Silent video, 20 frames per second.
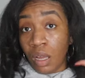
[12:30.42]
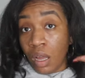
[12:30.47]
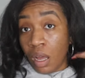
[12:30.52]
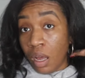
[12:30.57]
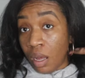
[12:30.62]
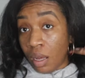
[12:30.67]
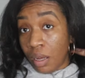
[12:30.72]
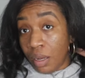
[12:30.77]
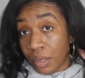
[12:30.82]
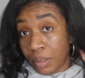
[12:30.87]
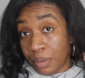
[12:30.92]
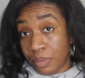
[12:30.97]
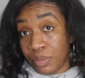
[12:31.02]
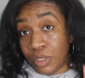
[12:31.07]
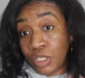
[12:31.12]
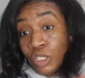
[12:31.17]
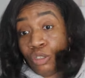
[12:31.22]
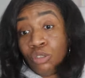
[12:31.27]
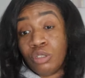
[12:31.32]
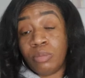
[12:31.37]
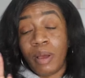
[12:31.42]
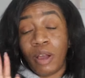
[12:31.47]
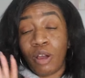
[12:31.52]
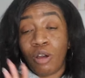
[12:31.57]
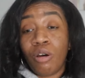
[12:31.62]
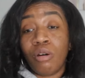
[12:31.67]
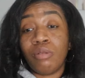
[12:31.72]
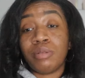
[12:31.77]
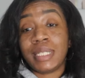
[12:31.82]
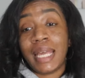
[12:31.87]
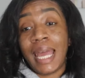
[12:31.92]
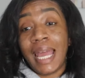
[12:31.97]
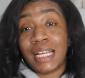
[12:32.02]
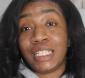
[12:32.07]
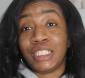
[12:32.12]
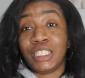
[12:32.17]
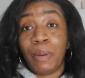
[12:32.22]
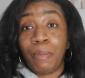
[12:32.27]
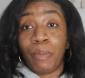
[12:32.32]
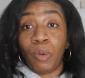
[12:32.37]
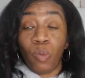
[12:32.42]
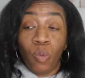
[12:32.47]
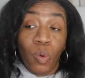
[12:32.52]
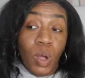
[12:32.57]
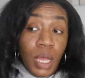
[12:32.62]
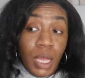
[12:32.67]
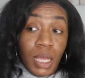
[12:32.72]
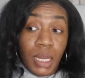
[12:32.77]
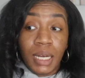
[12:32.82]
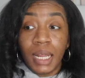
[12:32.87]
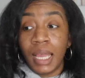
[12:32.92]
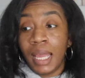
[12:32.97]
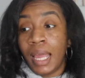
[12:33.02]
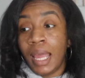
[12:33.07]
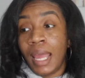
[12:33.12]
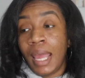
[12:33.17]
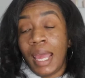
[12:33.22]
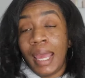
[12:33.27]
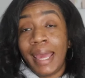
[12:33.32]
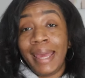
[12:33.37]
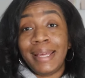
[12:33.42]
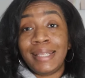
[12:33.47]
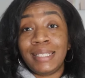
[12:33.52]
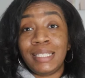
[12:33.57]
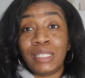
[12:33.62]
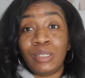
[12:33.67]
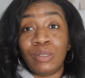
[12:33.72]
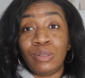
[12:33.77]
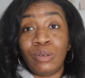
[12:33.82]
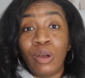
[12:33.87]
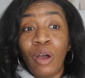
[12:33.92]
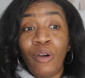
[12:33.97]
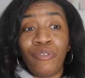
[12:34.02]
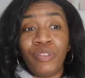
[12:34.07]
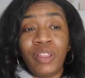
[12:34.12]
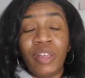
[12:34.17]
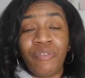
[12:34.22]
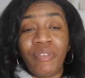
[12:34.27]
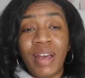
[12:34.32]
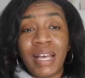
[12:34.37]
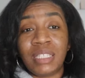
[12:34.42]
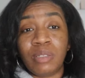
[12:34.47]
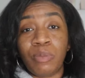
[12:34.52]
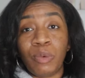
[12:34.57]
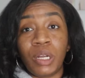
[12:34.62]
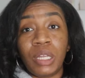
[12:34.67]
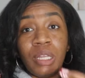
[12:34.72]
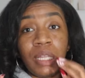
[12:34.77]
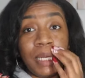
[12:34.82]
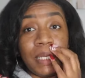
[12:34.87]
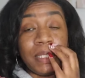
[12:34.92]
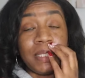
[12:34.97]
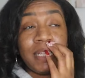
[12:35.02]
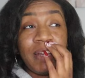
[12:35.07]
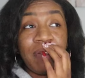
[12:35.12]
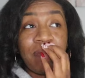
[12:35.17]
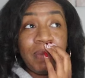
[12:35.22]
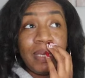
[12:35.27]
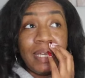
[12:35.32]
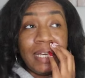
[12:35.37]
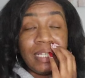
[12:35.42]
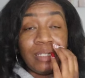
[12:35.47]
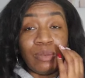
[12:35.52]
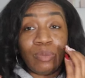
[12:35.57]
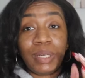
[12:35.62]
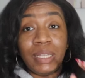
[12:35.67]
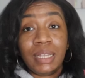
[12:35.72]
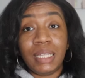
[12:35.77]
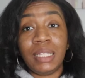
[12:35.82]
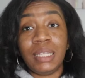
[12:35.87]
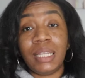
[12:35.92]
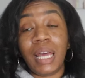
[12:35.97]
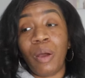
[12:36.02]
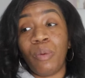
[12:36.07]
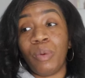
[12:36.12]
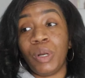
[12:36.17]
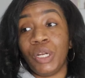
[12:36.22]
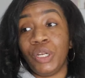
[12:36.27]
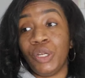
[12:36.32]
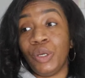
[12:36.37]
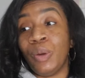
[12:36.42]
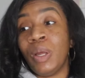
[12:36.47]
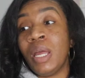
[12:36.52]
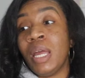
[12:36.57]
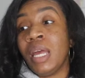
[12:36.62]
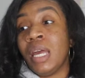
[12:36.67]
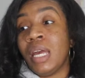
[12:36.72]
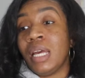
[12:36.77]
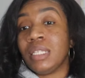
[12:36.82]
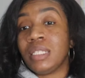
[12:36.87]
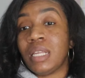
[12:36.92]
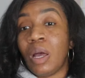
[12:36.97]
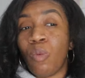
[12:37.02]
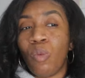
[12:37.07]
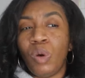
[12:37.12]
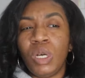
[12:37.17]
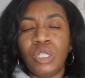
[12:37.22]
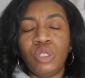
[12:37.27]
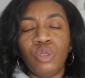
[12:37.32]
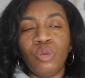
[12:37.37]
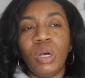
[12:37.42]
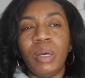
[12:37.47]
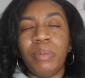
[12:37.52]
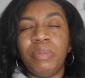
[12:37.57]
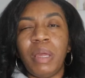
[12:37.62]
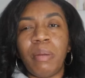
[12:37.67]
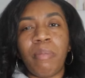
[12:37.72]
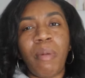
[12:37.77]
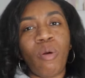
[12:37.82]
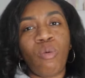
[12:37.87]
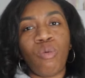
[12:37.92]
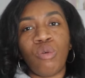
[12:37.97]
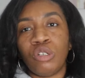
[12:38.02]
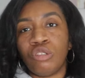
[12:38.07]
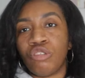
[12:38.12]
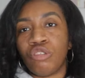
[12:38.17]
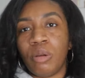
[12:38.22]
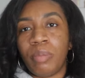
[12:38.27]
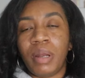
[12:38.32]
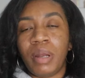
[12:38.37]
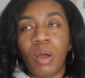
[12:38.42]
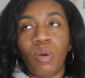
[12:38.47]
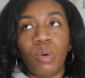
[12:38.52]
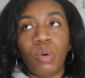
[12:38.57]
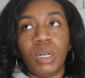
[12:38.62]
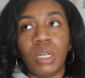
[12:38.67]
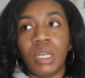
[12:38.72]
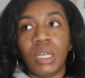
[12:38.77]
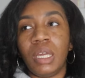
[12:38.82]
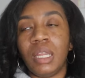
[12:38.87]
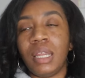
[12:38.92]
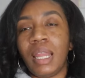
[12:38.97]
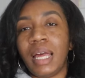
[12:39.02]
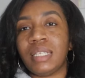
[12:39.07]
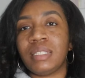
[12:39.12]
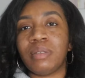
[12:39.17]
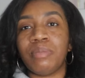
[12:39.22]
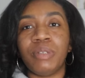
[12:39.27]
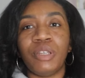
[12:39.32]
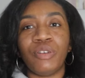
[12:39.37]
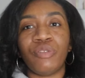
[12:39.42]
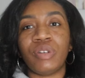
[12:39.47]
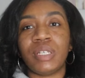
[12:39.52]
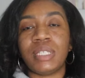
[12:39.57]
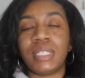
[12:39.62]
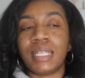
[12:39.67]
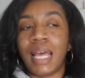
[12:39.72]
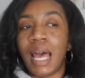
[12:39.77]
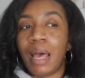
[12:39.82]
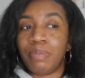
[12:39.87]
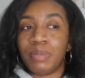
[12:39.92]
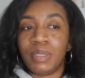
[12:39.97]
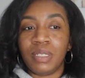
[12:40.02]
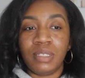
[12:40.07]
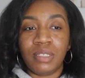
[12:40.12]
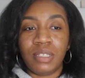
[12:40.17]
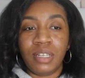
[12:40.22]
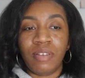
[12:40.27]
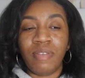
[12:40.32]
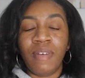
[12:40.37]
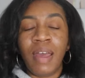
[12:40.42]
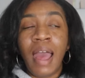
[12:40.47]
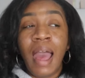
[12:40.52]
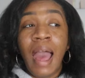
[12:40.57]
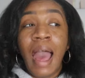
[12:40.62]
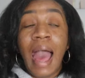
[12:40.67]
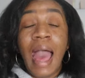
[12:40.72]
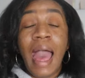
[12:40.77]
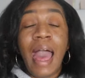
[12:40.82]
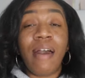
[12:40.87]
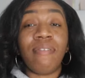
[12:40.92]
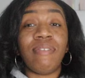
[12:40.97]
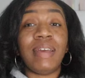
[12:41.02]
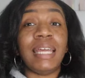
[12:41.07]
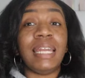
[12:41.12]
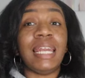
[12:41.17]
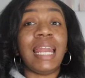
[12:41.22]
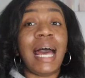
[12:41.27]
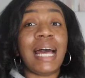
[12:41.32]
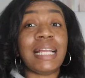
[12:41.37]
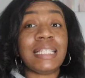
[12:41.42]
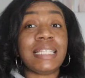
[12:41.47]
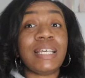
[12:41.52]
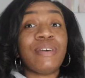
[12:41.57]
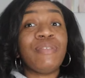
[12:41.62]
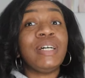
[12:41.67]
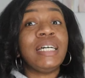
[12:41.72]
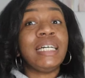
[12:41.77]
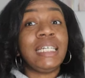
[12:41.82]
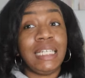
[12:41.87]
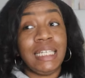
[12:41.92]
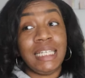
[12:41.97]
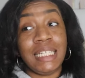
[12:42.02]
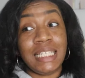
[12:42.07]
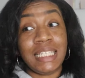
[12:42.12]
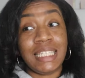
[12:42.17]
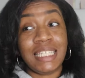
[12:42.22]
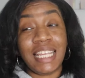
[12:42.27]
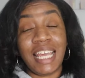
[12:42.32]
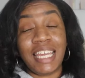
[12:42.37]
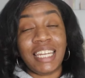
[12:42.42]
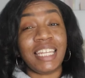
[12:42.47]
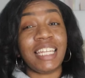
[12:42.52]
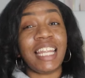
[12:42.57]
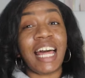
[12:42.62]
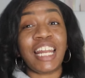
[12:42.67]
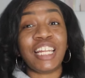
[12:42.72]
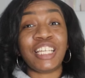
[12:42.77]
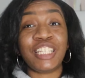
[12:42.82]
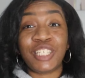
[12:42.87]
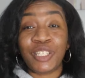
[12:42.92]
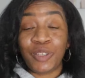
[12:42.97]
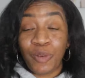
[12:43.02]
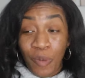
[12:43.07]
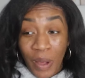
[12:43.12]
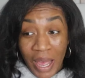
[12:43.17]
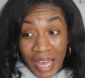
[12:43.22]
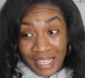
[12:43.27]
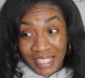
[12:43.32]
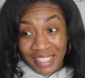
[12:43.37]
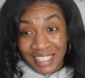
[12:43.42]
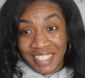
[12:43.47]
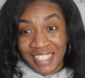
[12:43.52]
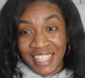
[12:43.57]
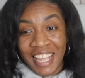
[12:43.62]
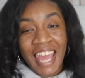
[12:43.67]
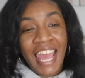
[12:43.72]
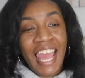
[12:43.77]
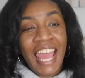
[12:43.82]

um to use my Kohl's cash, number one, and to hopefully find some more clearance stuff, because one thing that I want to do is I want to update my wardrobe, and I want to get like some different tops and stuff. I have a lot of hoodies and a lot of sweats,